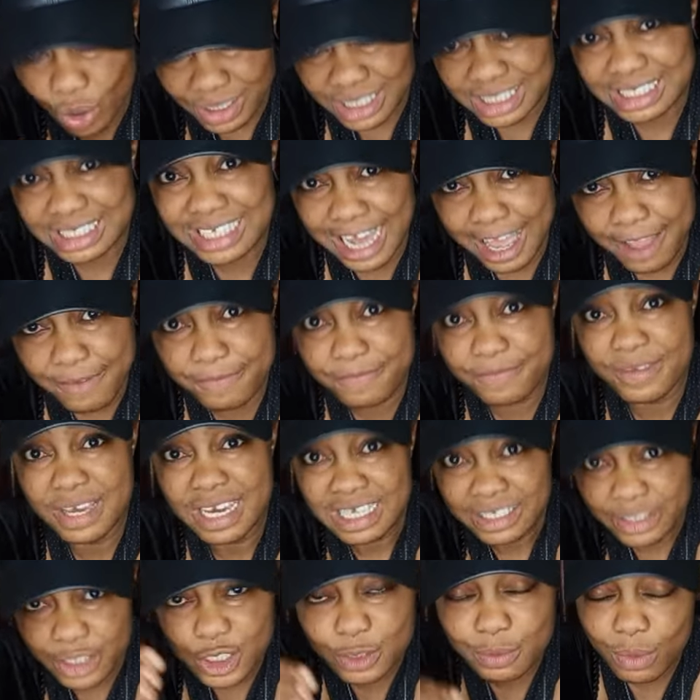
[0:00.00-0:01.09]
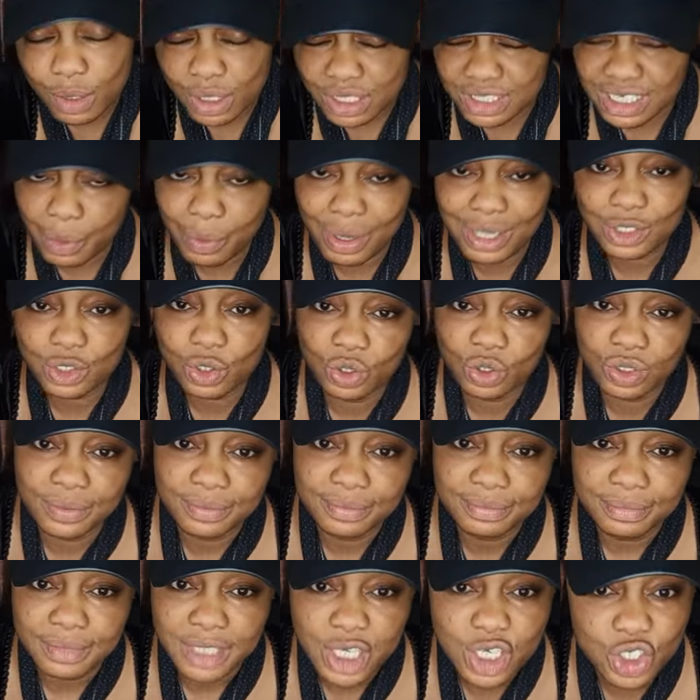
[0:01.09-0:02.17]
is life. This month is our turn.
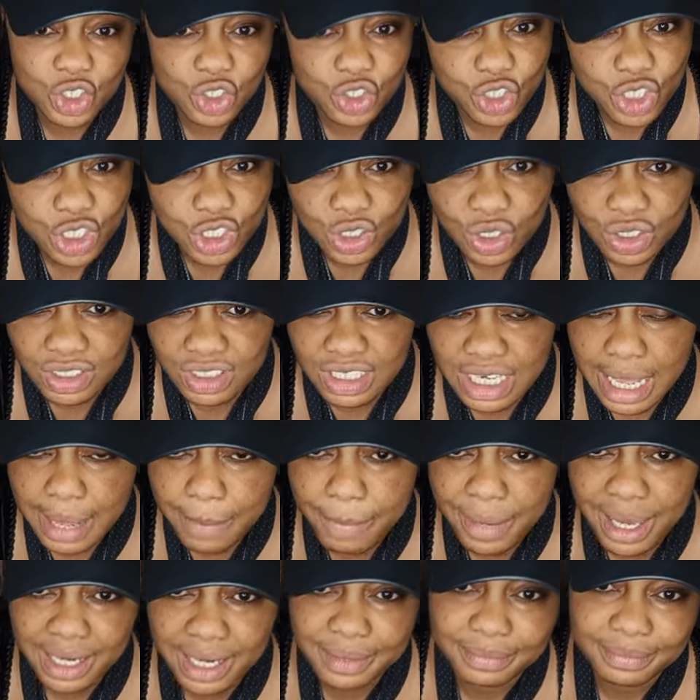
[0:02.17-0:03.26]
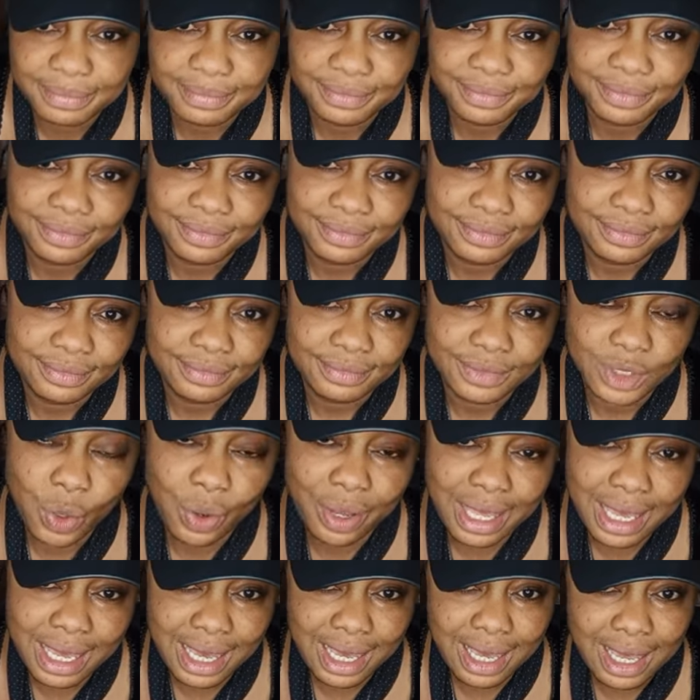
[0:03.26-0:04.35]
In Jesus' name, amen.
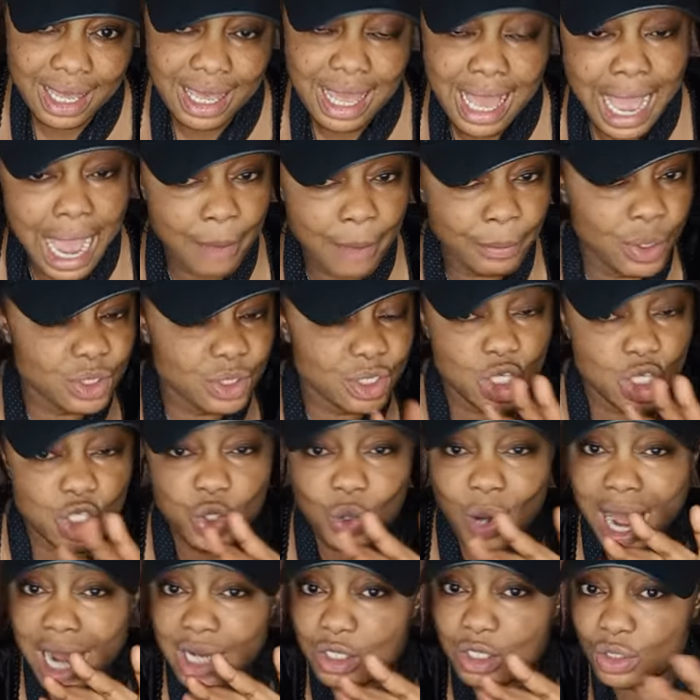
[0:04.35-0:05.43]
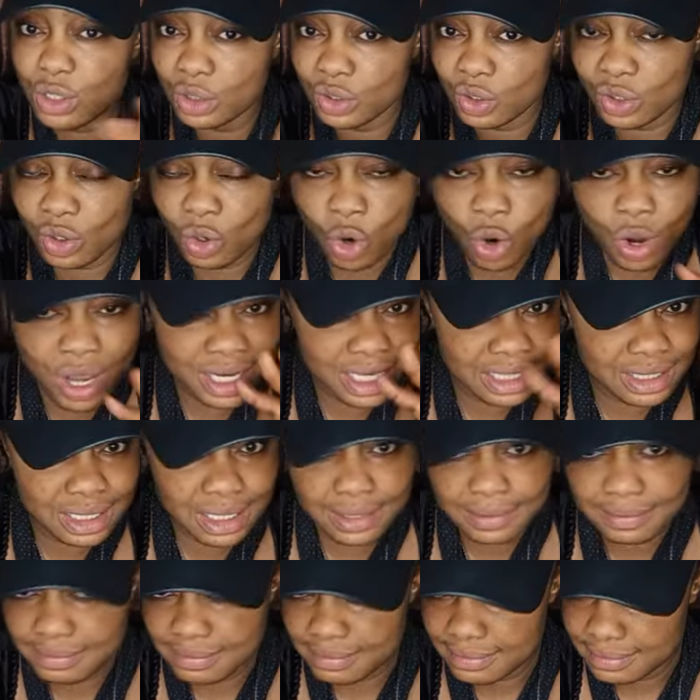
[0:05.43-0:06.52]
Okay? I'm not saying you should ask salt or anything.
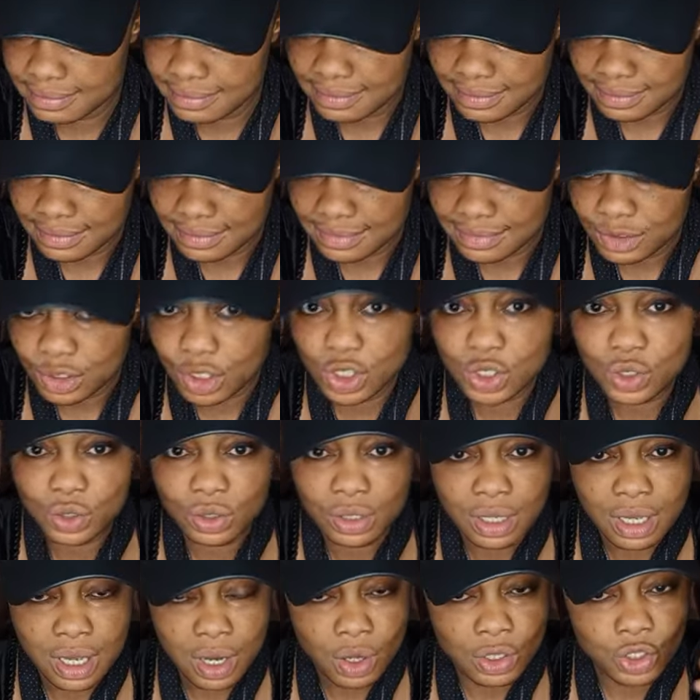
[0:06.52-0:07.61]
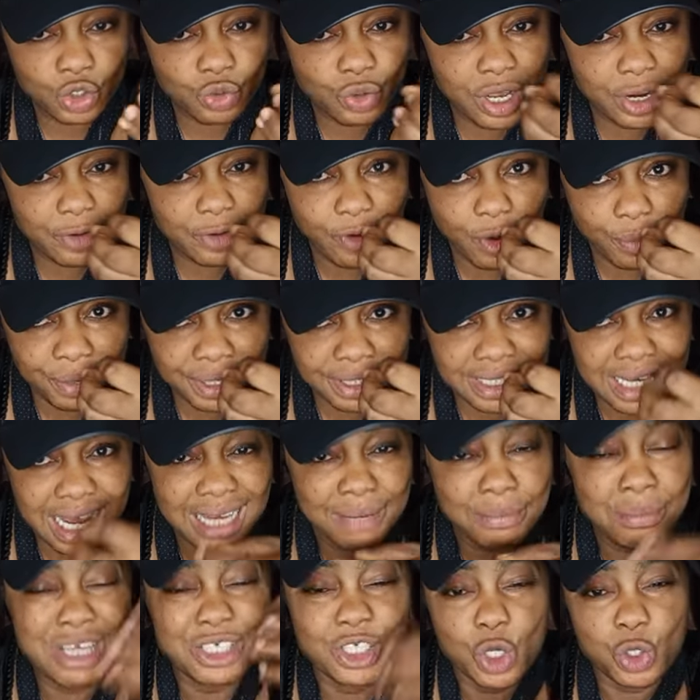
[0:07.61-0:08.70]
Just drink from it and
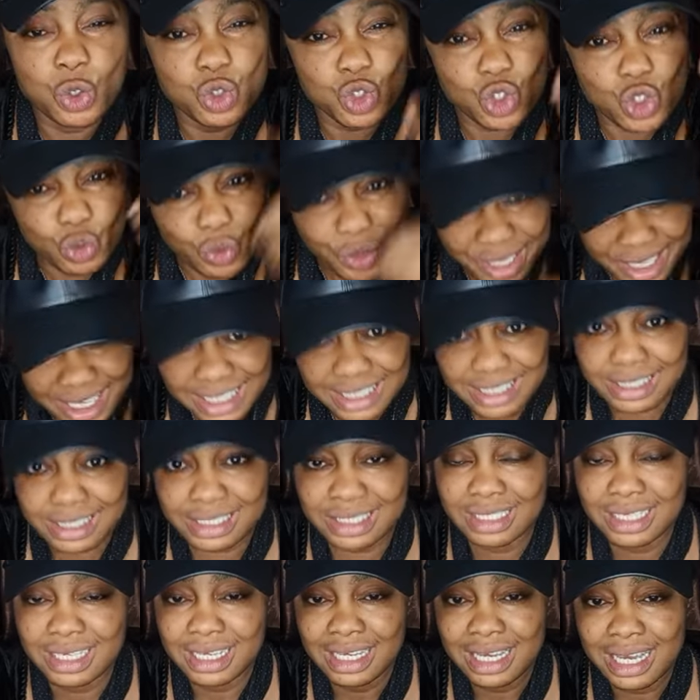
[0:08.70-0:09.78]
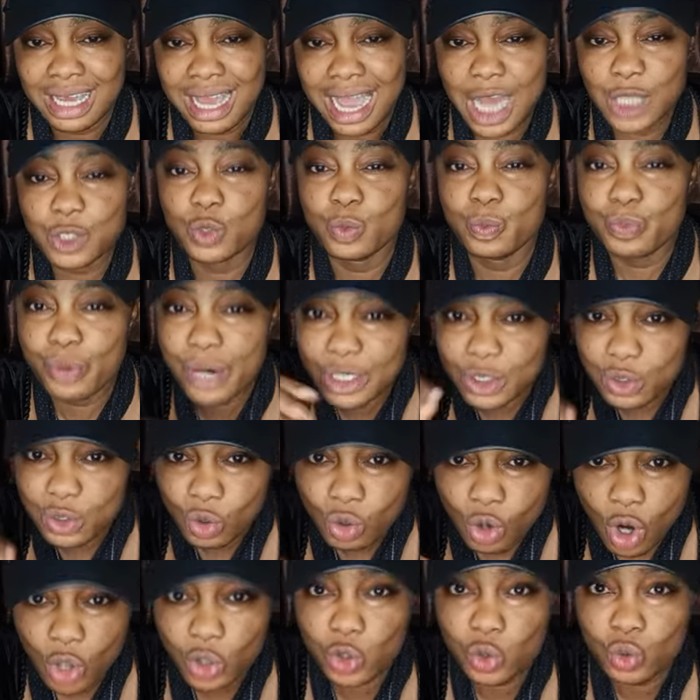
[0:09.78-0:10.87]
make sure you drink it. As you pray to
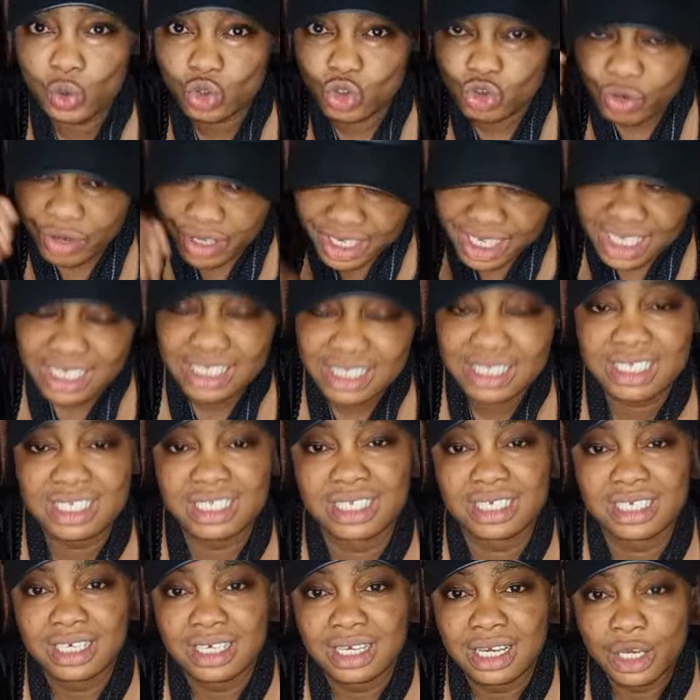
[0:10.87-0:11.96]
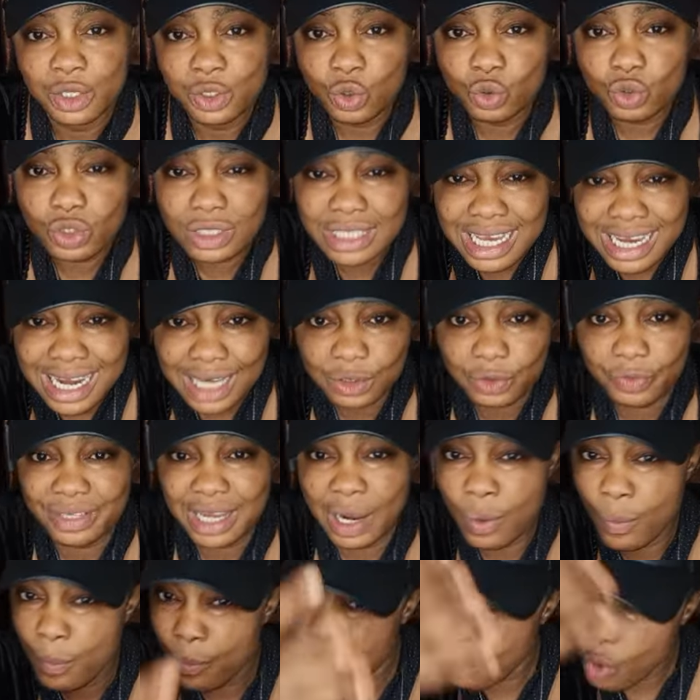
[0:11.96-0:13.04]
God, you drink it. You take out of it
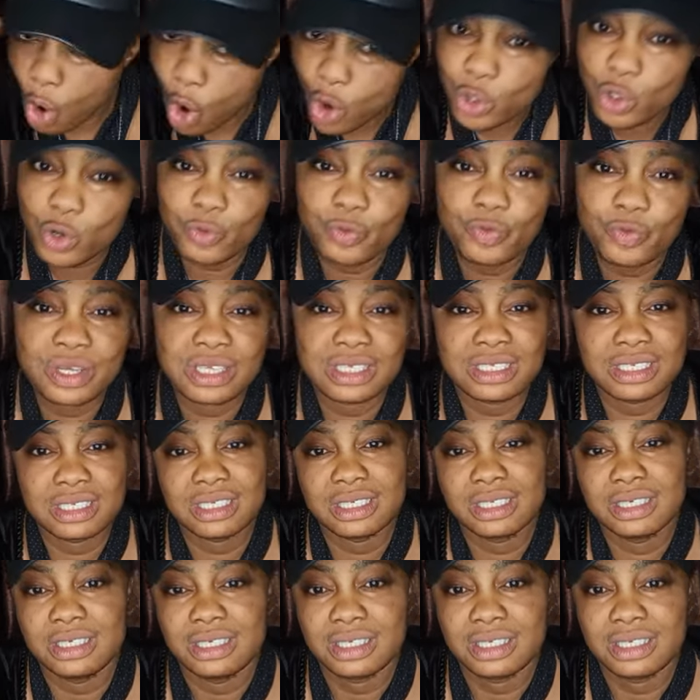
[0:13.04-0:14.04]
and pour on your face.